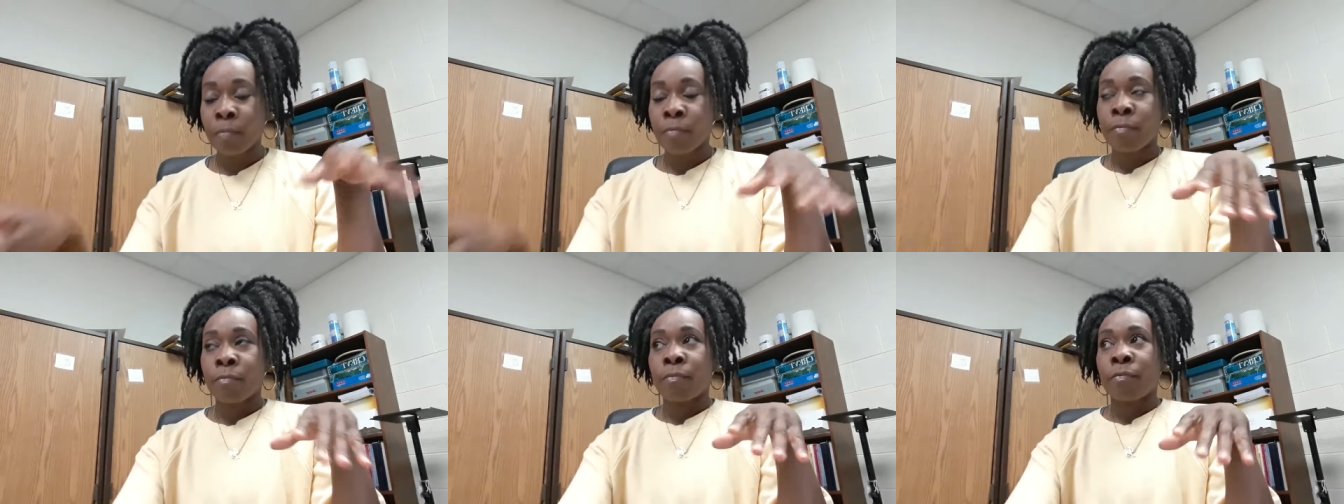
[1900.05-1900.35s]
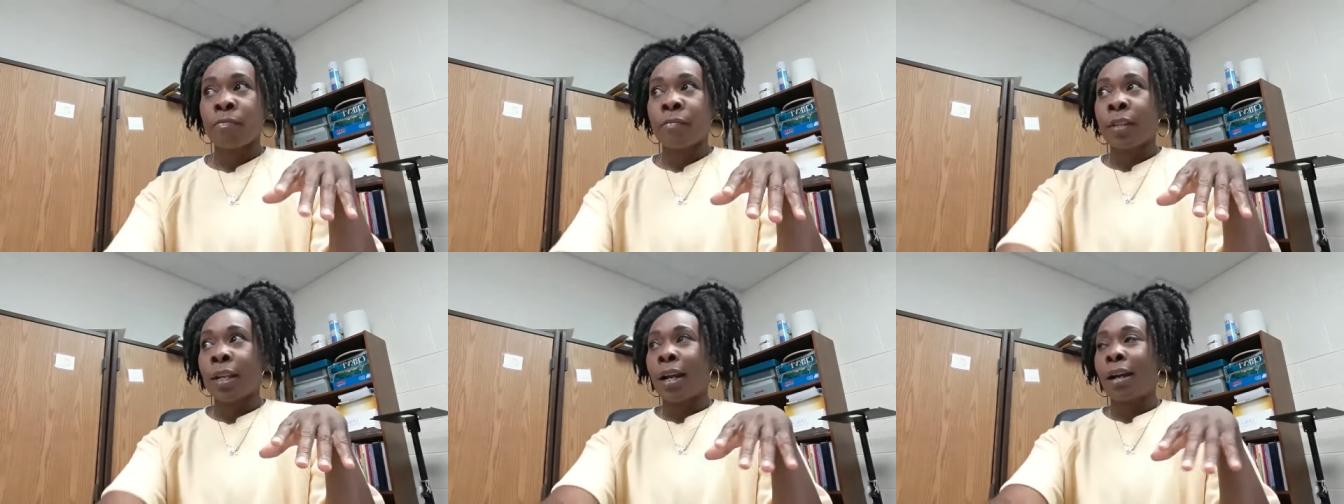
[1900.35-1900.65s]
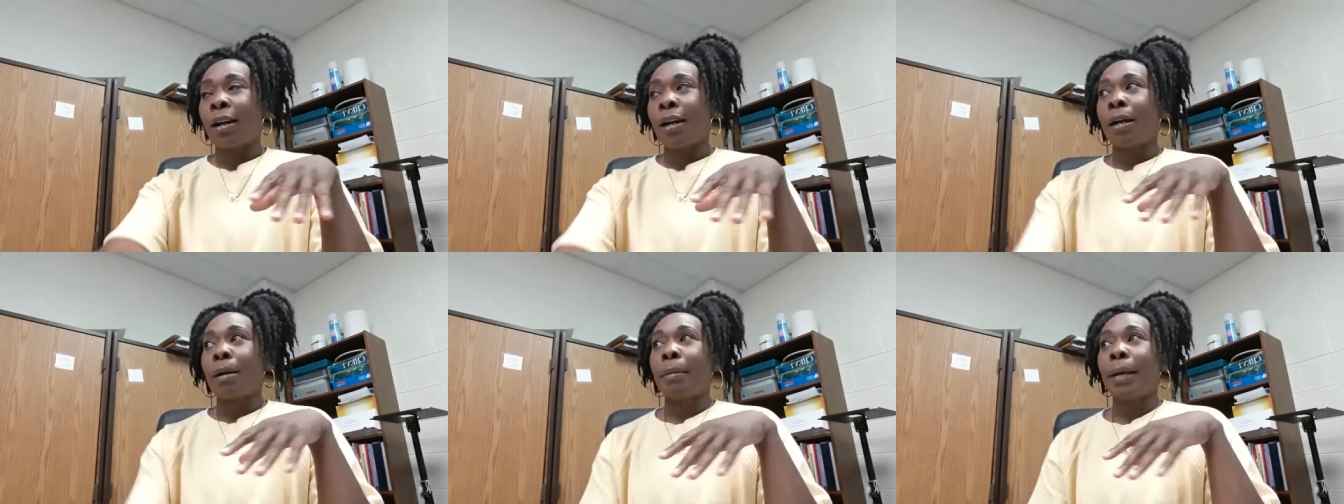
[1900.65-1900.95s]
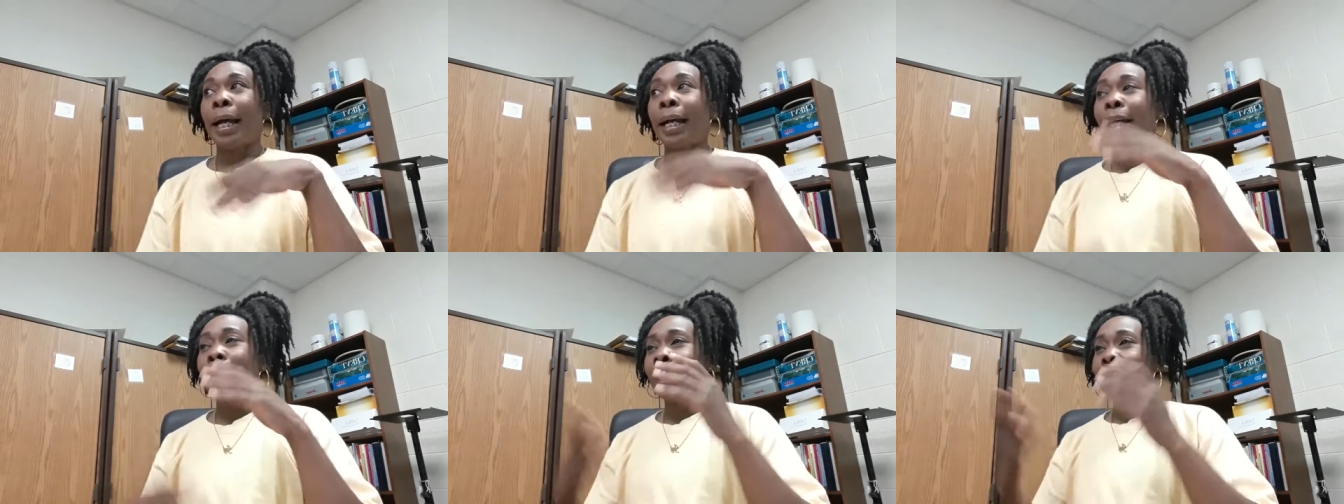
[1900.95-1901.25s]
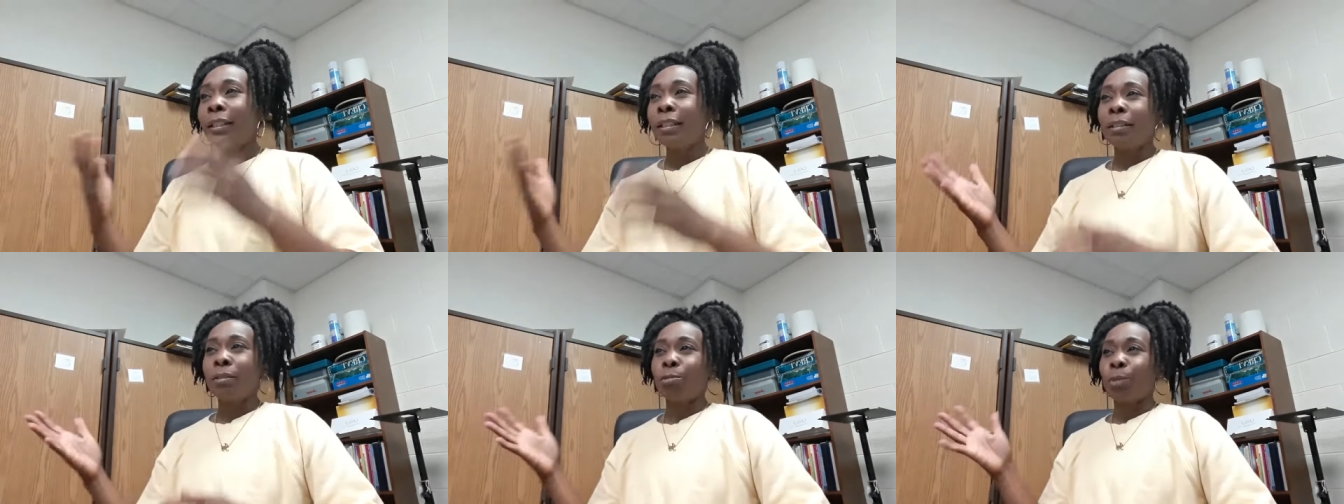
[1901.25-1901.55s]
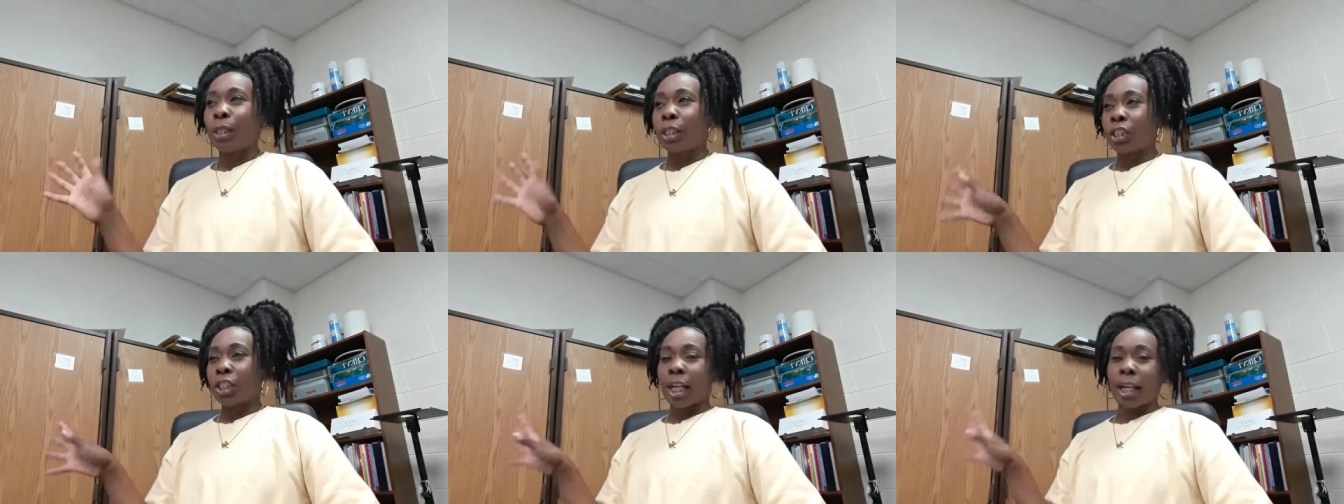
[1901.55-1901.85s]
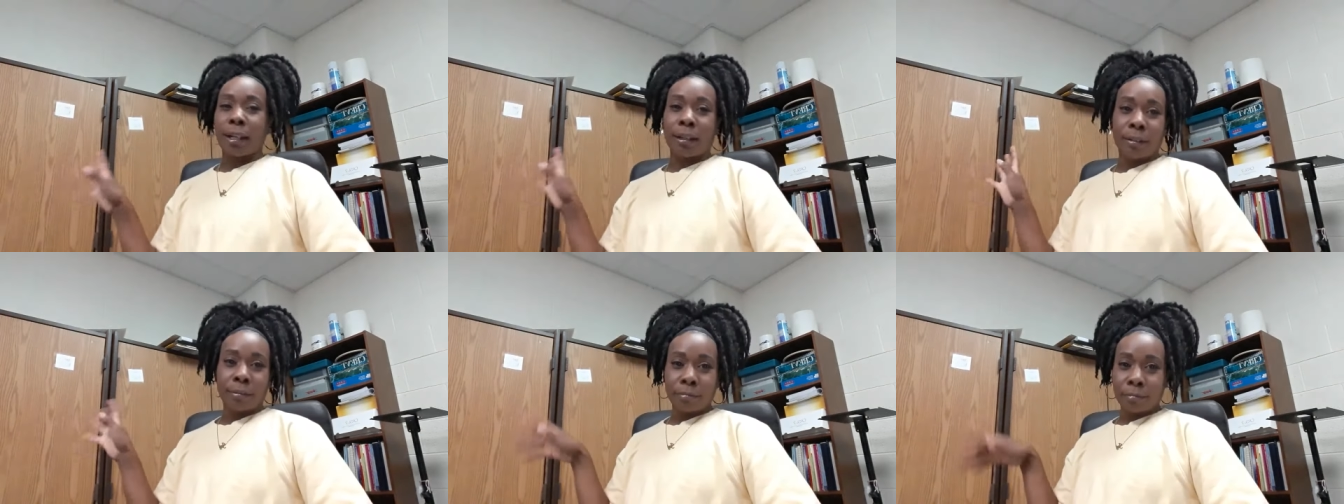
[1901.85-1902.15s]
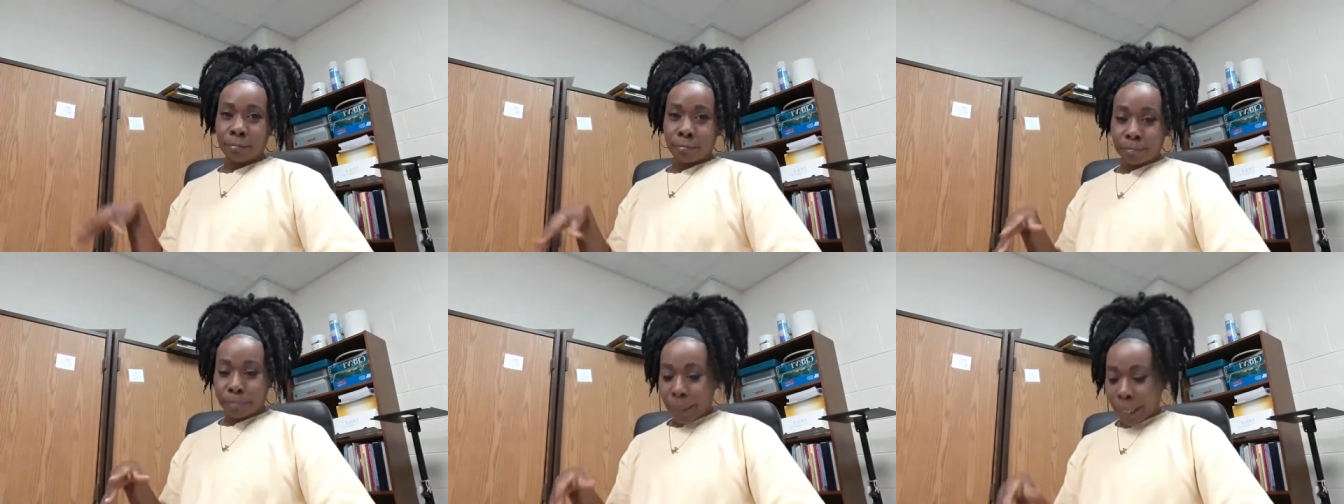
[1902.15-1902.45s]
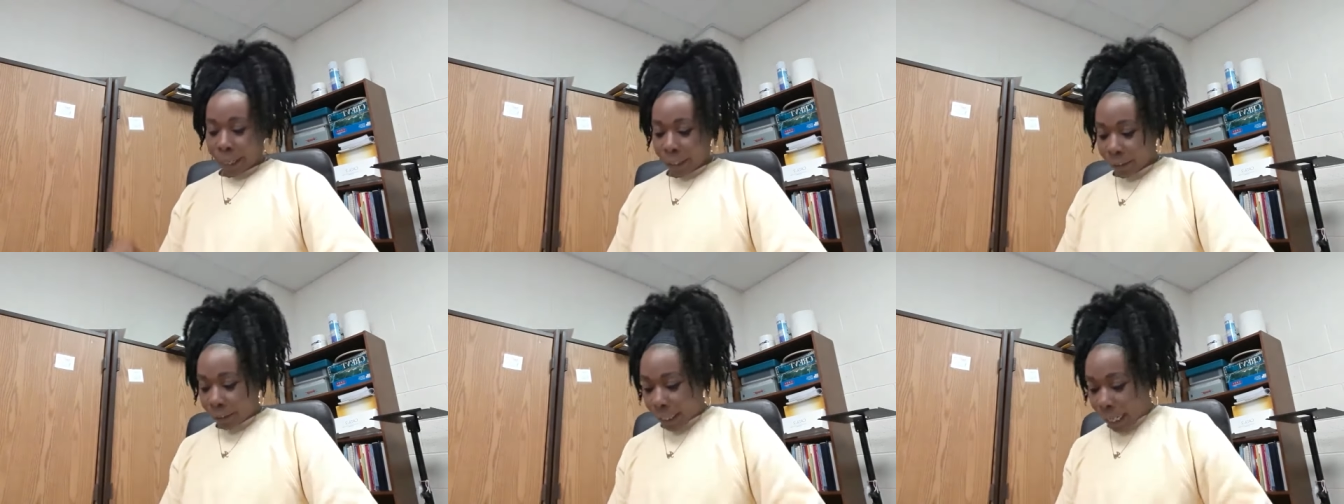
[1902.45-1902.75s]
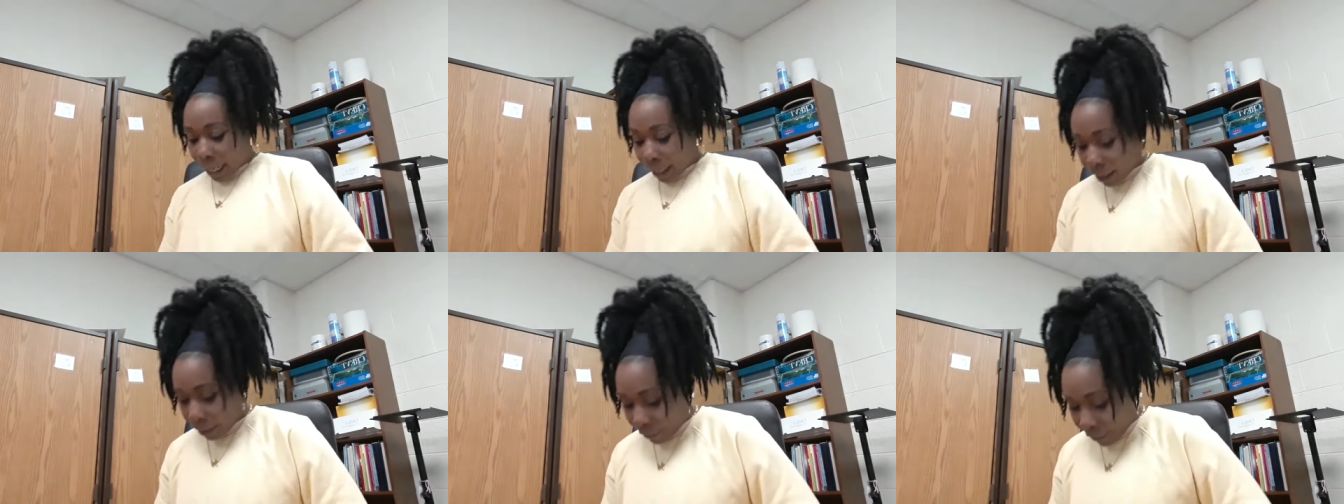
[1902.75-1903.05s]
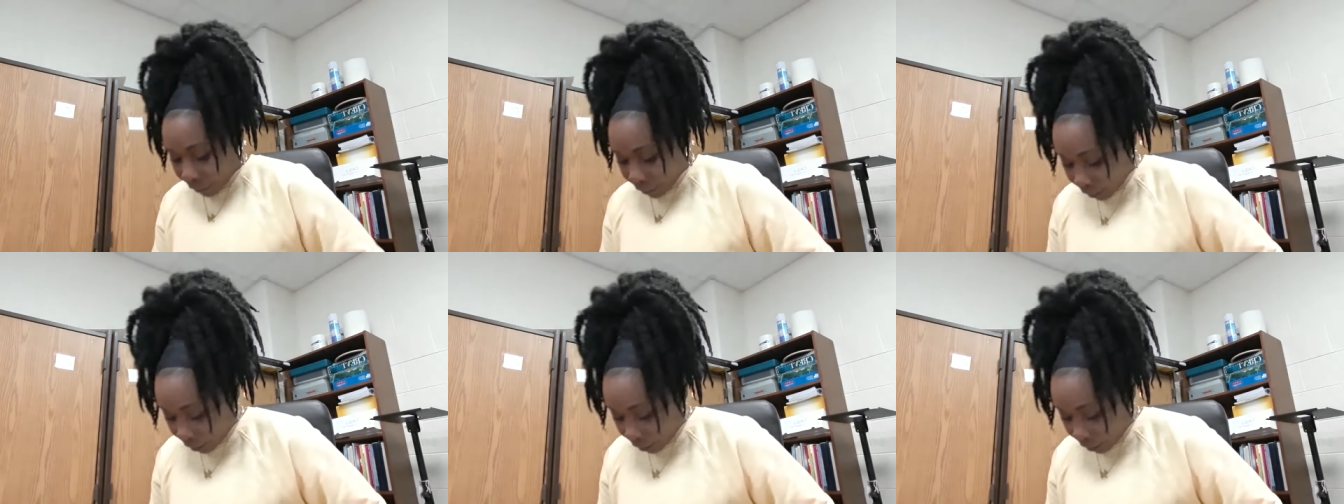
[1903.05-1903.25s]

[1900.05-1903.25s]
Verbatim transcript: Um, I kind of wish I backed out of it,